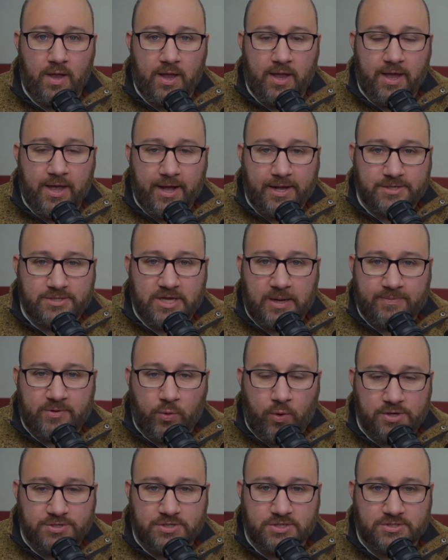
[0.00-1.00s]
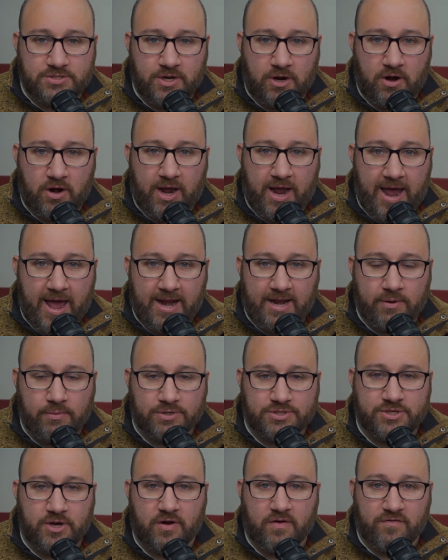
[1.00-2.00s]
Except it wasn't Sarah Hannon. It was
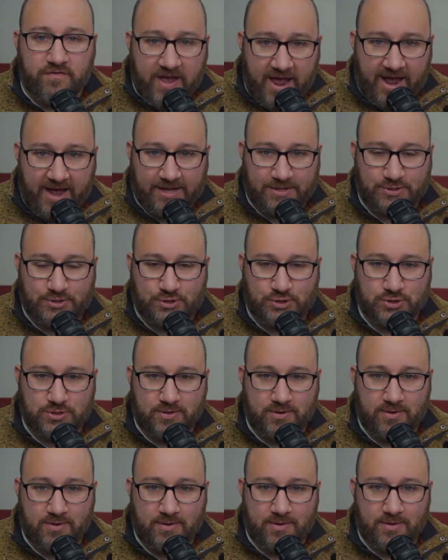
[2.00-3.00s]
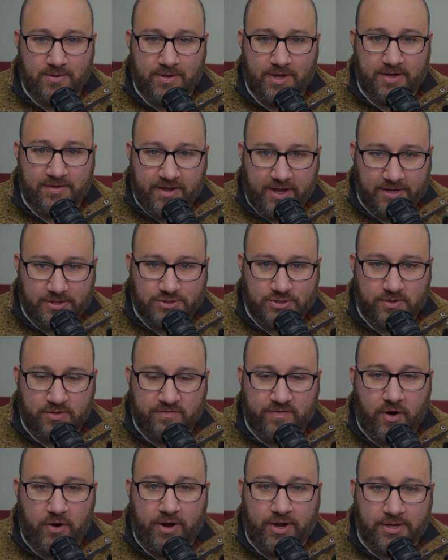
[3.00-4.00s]
Sarah Vance. He texted, the
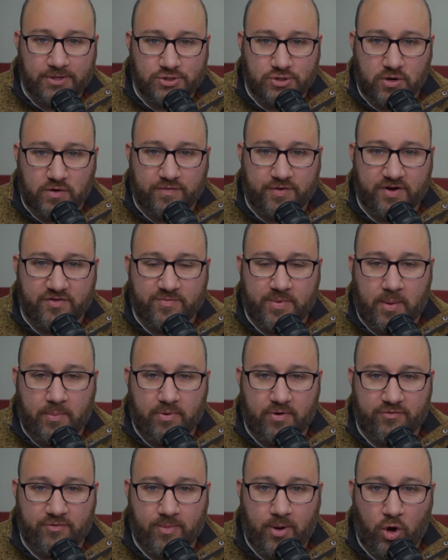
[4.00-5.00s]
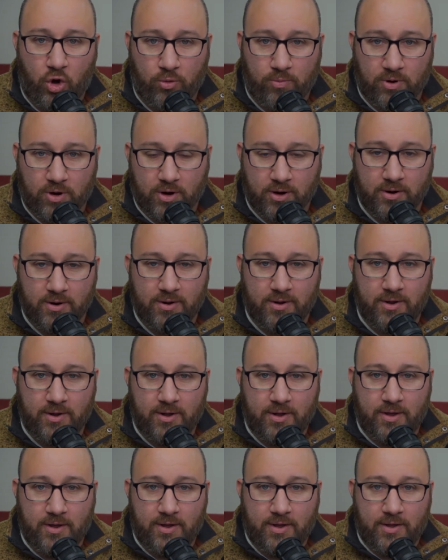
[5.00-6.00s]
very conservative member from Homer,
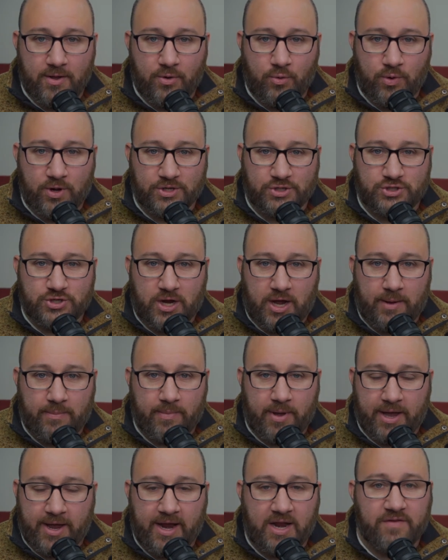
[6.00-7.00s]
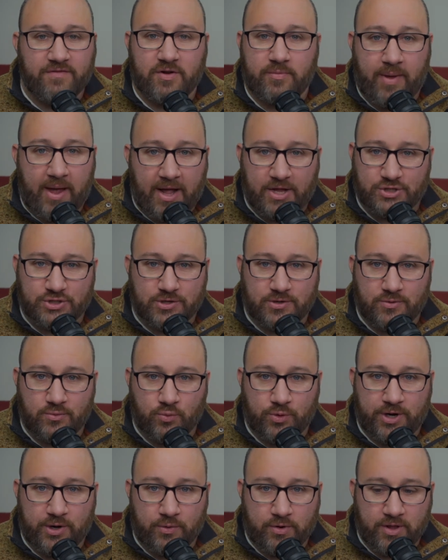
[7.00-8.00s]
which I can't even imagine
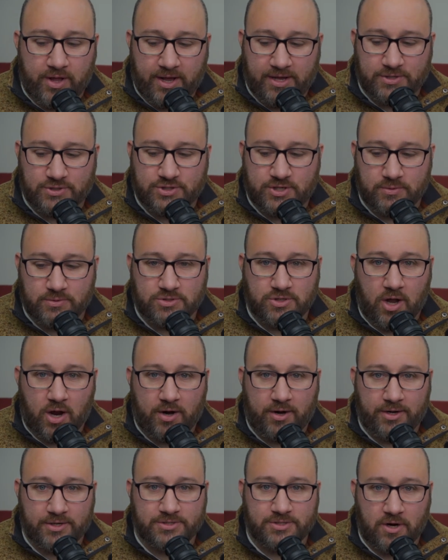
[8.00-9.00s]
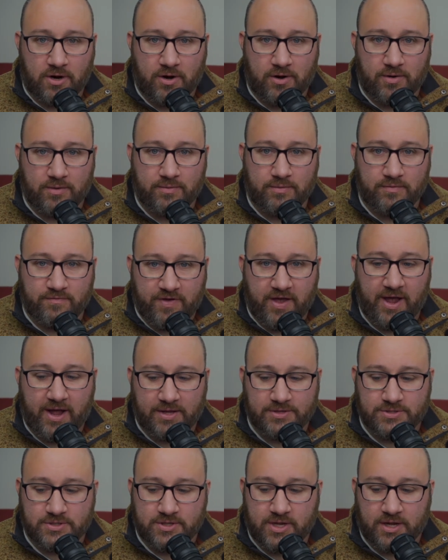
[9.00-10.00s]
when he realized he was talking to Sarah
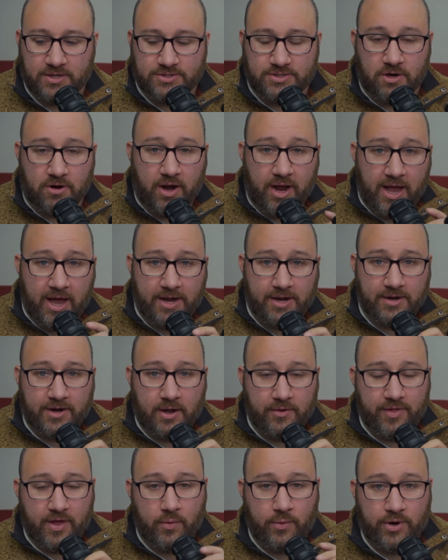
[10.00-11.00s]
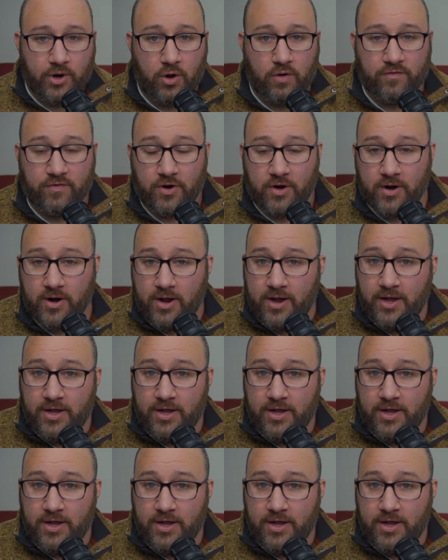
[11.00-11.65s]
Vance and not Sarah Hannon, how that went over.